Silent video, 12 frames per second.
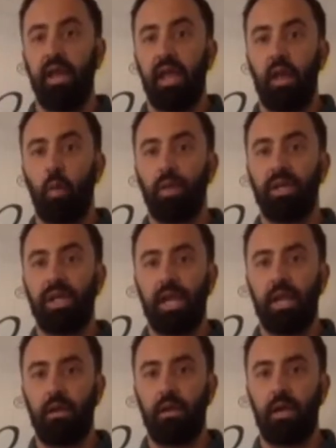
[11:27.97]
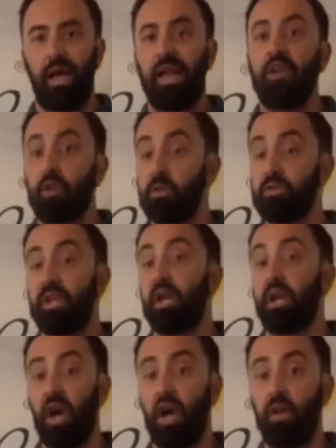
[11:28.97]
it would get, and you're using
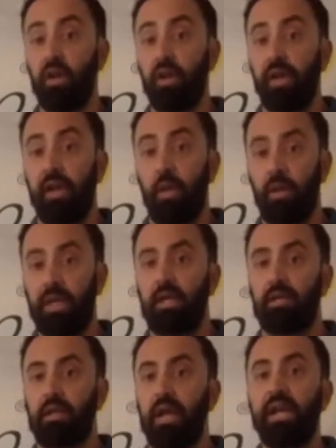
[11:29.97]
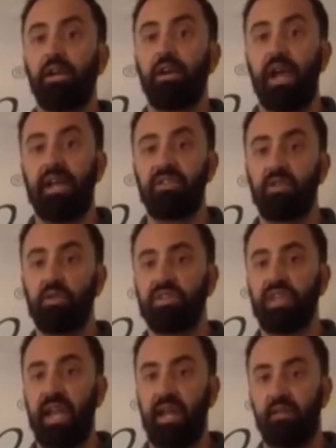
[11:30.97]
a color, it would get lighter as you
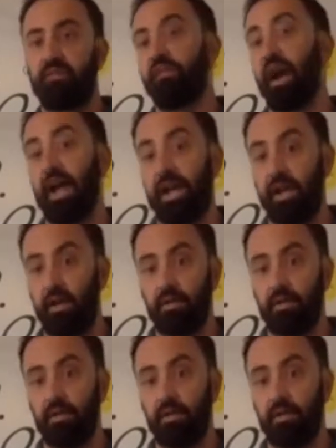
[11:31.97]
sand finer.